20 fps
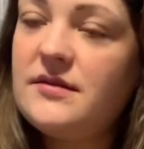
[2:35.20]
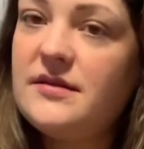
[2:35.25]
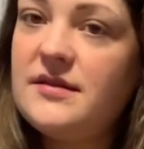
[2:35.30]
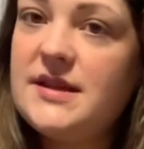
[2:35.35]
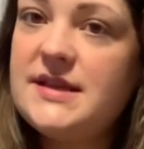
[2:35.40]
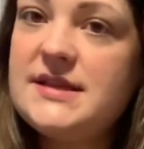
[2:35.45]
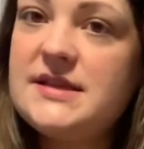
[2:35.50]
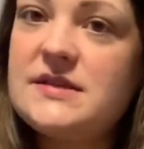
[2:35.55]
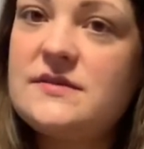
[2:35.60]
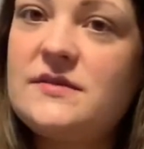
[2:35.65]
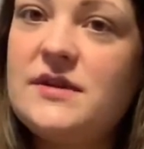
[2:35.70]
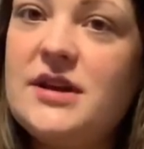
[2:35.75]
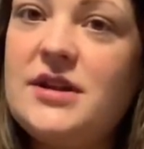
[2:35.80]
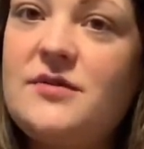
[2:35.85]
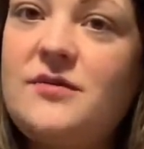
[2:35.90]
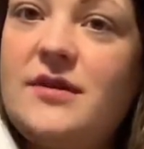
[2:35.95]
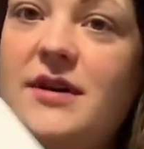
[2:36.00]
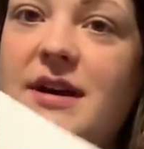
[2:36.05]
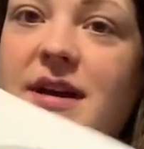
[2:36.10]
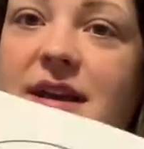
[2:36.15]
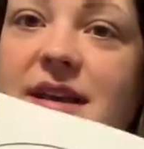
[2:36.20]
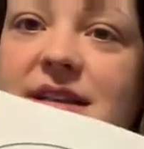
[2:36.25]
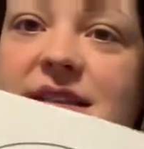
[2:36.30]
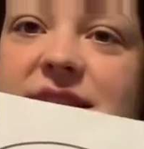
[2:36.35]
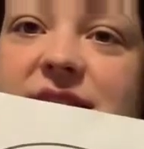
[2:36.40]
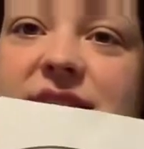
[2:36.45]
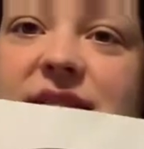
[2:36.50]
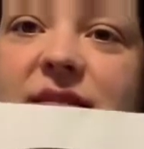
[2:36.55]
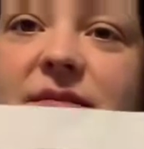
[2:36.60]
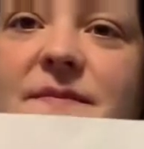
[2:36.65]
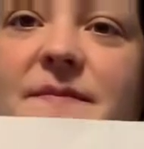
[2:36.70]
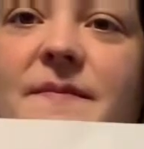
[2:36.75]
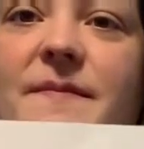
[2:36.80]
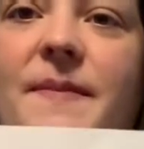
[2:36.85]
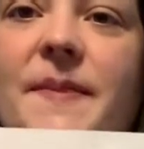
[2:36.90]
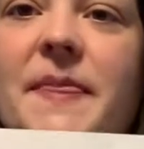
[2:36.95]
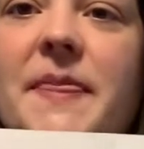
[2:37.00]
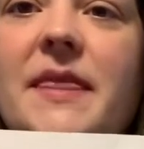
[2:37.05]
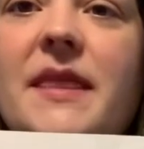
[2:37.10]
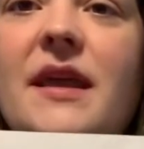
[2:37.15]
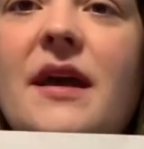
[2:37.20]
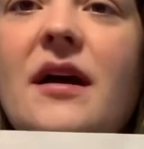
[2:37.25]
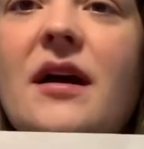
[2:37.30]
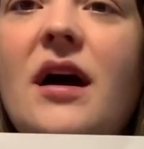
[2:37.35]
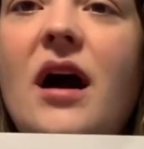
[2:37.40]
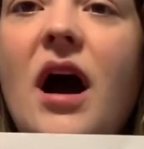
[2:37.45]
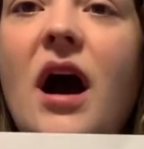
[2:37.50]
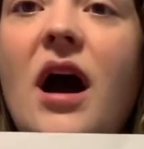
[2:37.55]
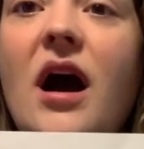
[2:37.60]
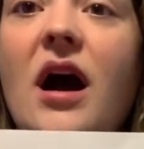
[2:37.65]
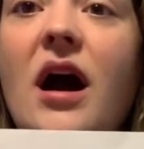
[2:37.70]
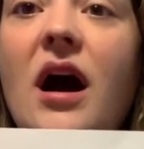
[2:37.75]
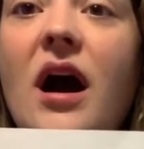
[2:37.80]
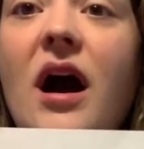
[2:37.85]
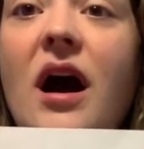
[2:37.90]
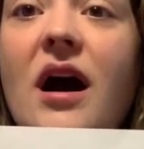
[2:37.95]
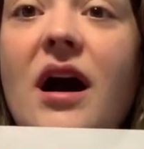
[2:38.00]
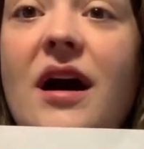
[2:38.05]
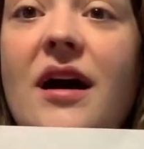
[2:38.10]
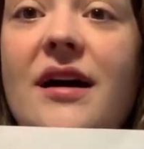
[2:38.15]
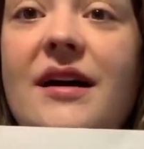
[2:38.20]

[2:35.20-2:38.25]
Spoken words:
this one was ah.